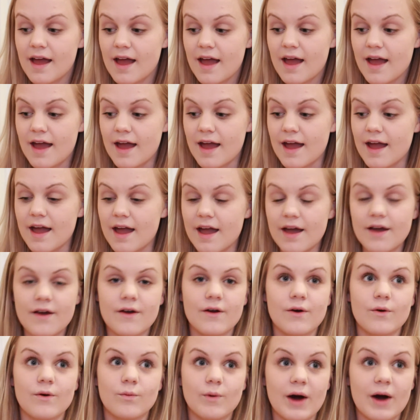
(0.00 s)
a
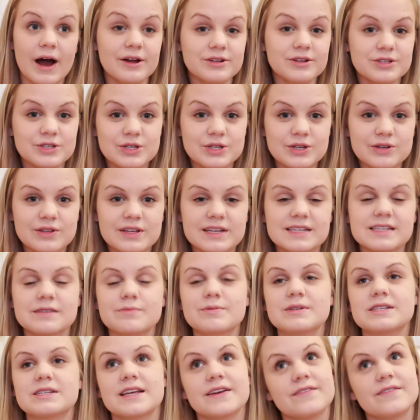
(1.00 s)
while to do this. I've
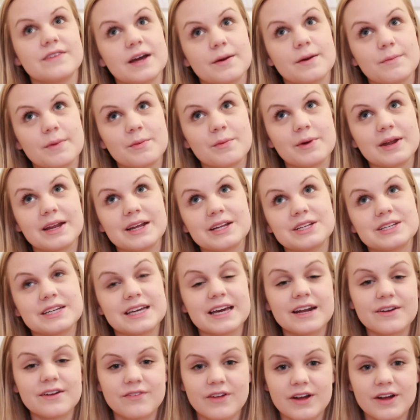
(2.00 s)
been saving up my money to
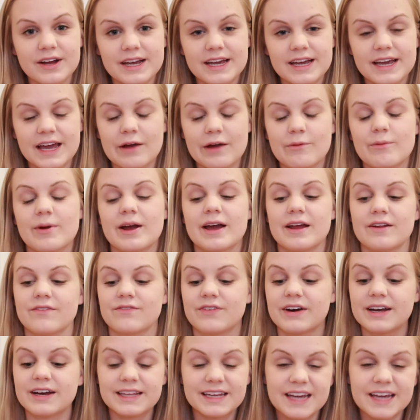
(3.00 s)
get a vlogging camera and it
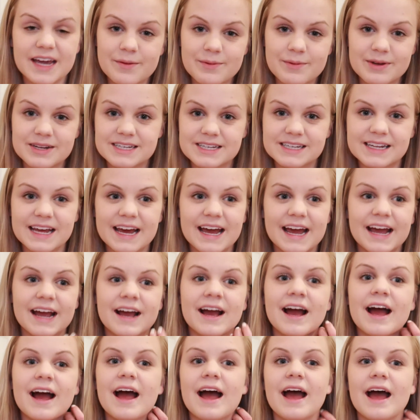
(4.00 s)
finally came in
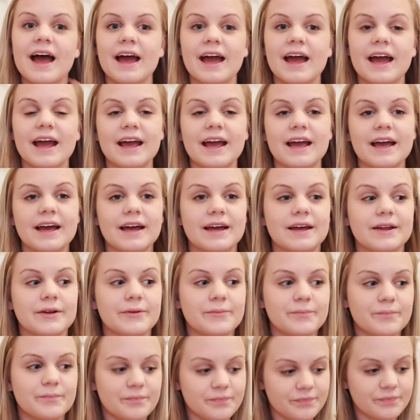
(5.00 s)
today.
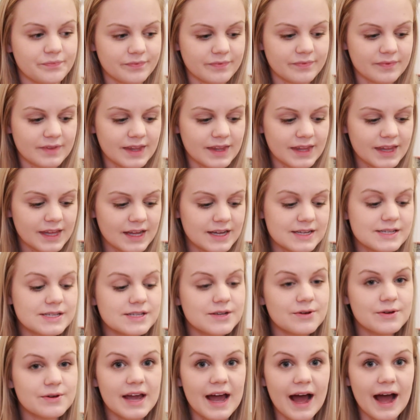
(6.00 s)
And
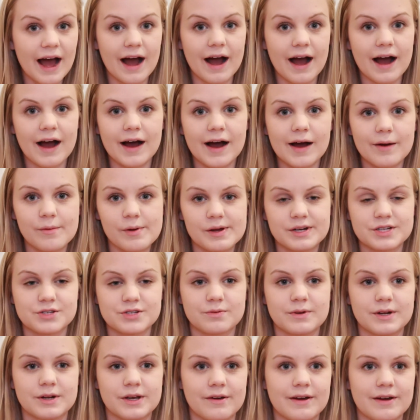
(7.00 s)
so yeah, I just
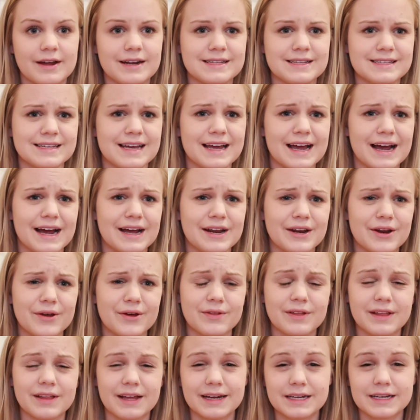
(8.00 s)
want to go ahead and say I know
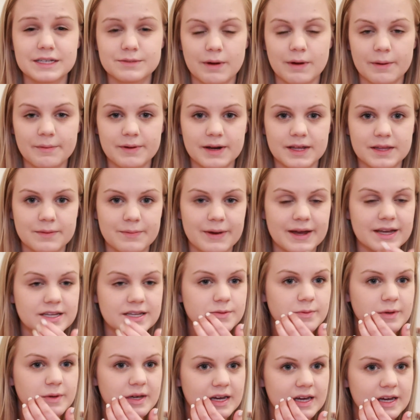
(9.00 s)
the lighting's probably not the
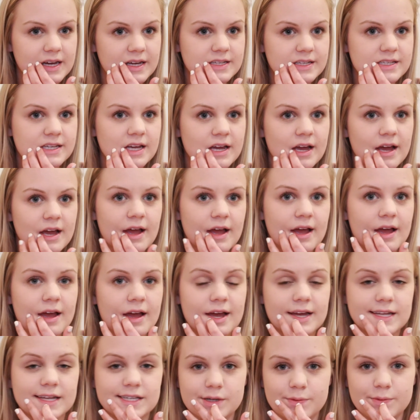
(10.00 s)
best because
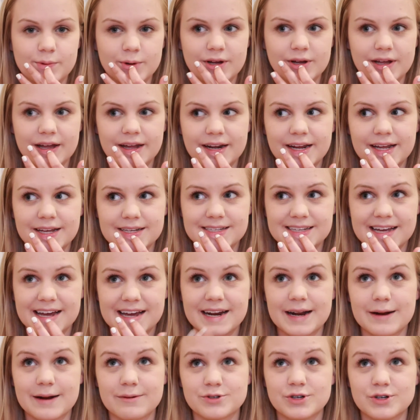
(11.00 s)
it's super cloudy outside
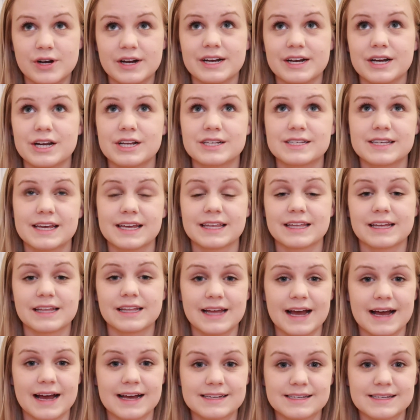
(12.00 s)
and I'm trying to just get the
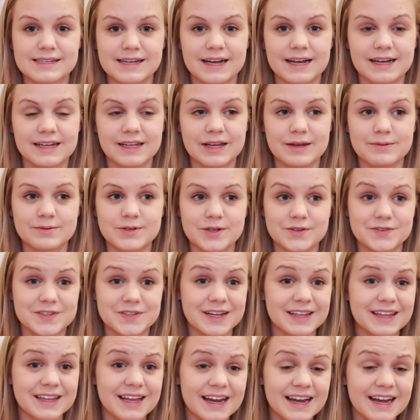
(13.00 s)
last glimpse of
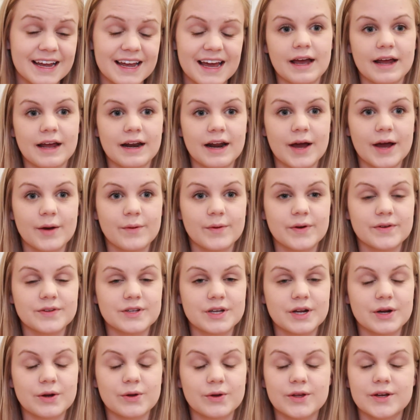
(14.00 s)
sunlight, and I would have
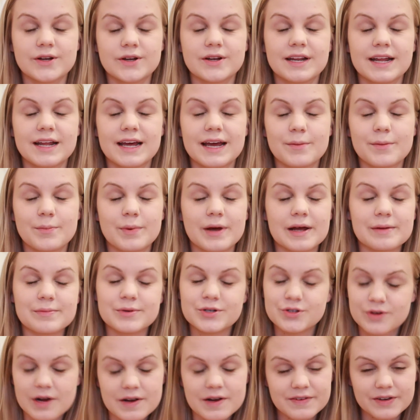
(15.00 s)
done it earlier today, but I've been
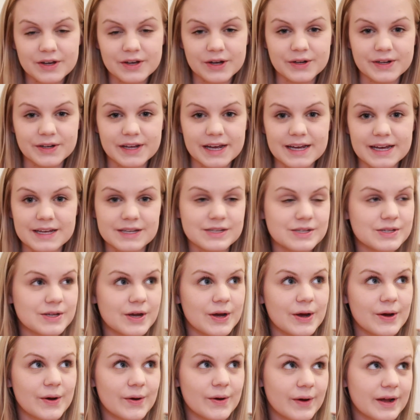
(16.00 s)
driving all day
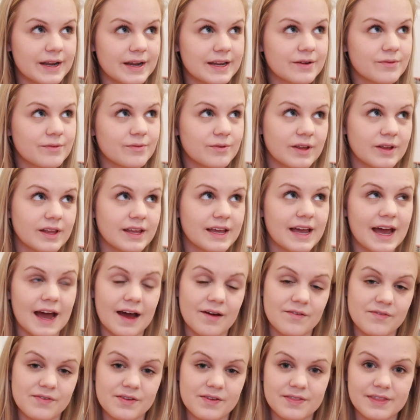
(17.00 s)
so I didn't really
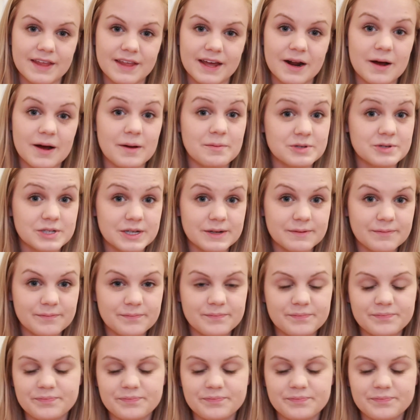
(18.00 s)
have that option.